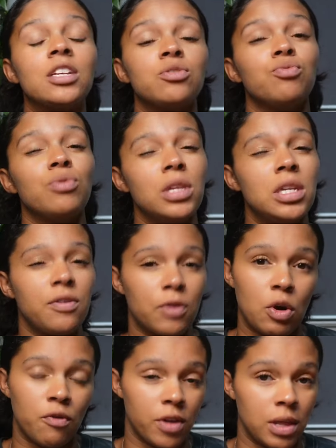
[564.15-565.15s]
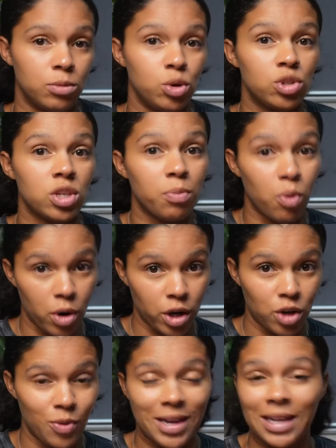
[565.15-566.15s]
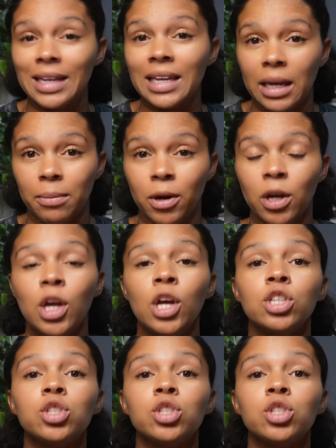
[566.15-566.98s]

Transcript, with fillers: it is really difficult for them to support you in labor.